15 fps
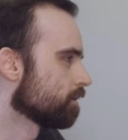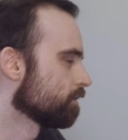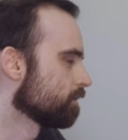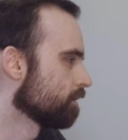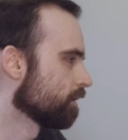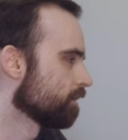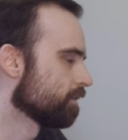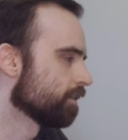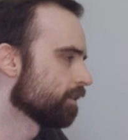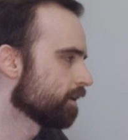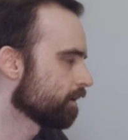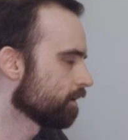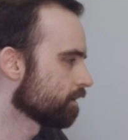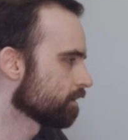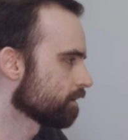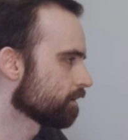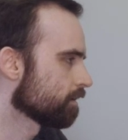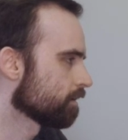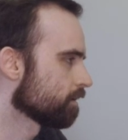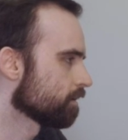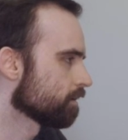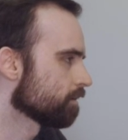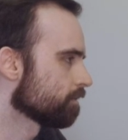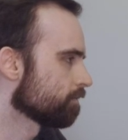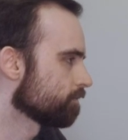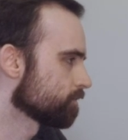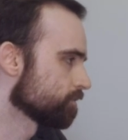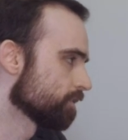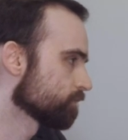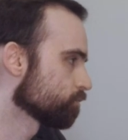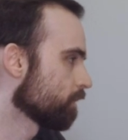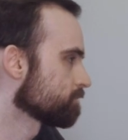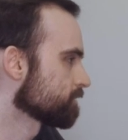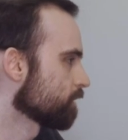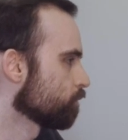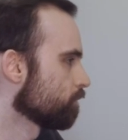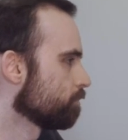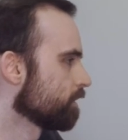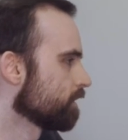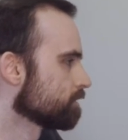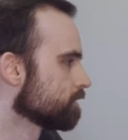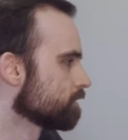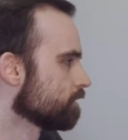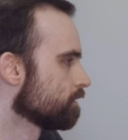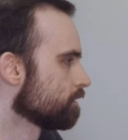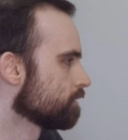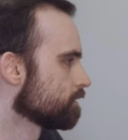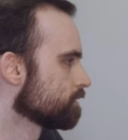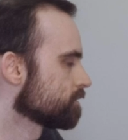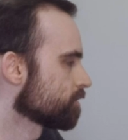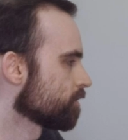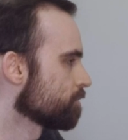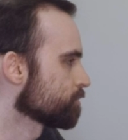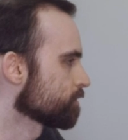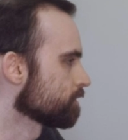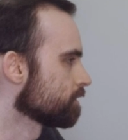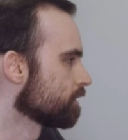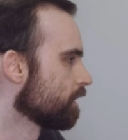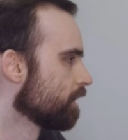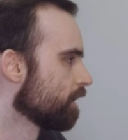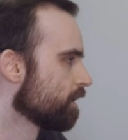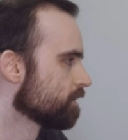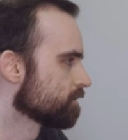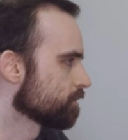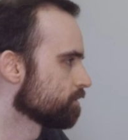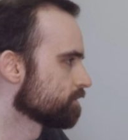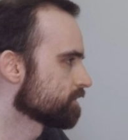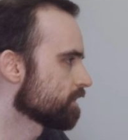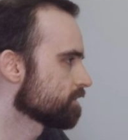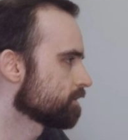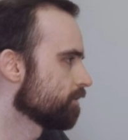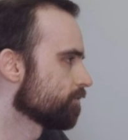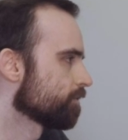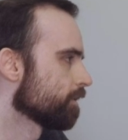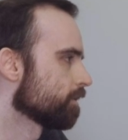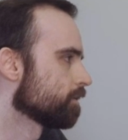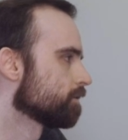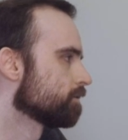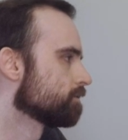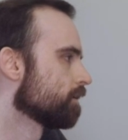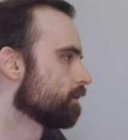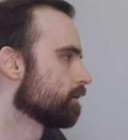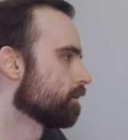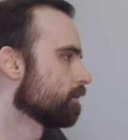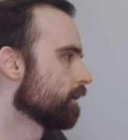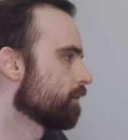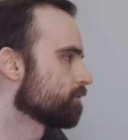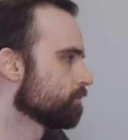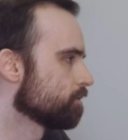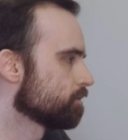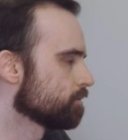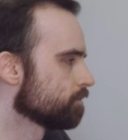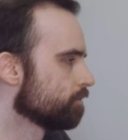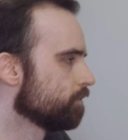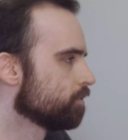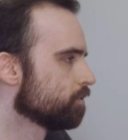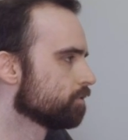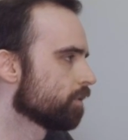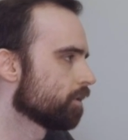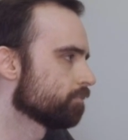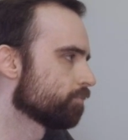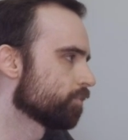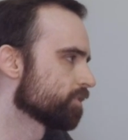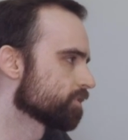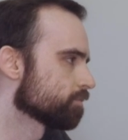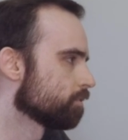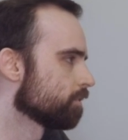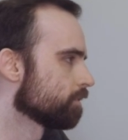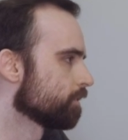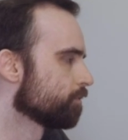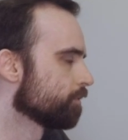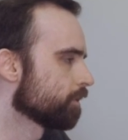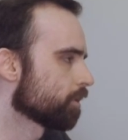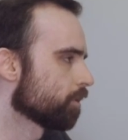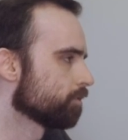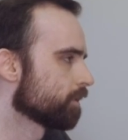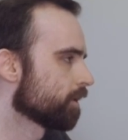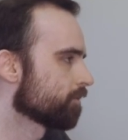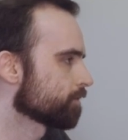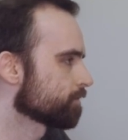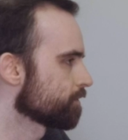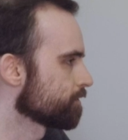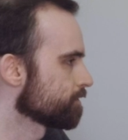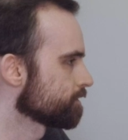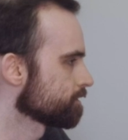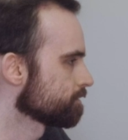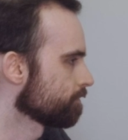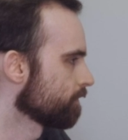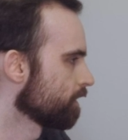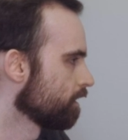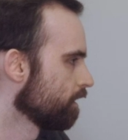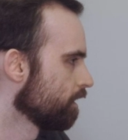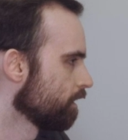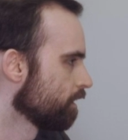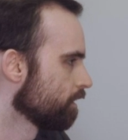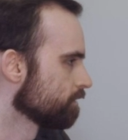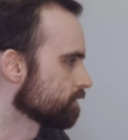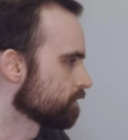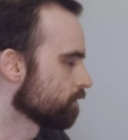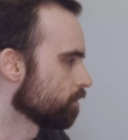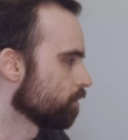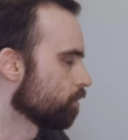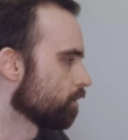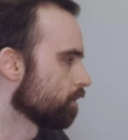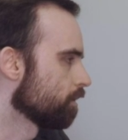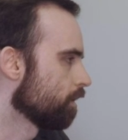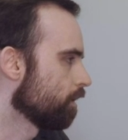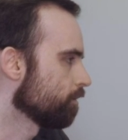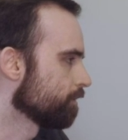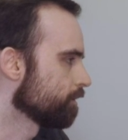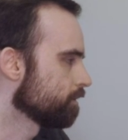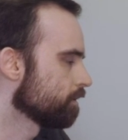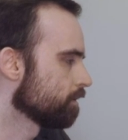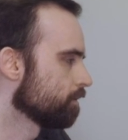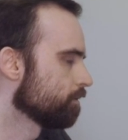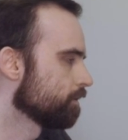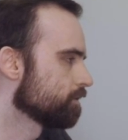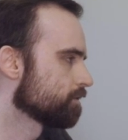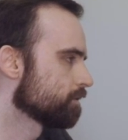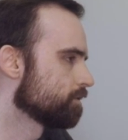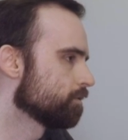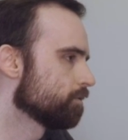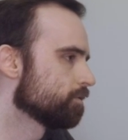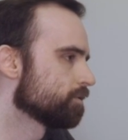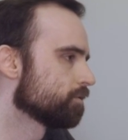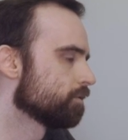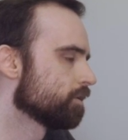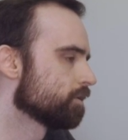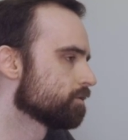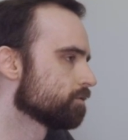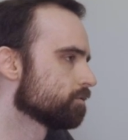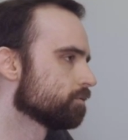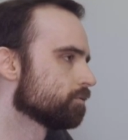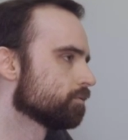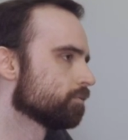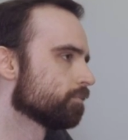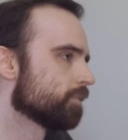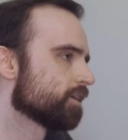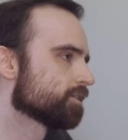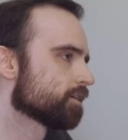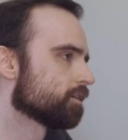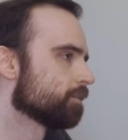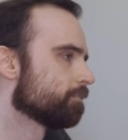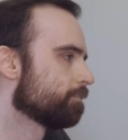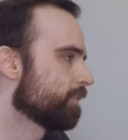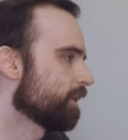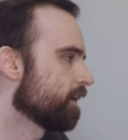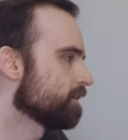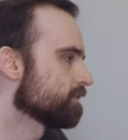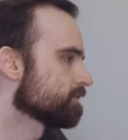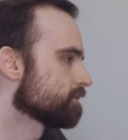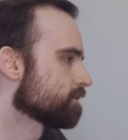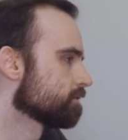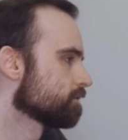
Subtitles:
and the link to this website will be in the description. So it says here that it allows you to view non-printable Unicode characters. So all you need to do is you need to basically paste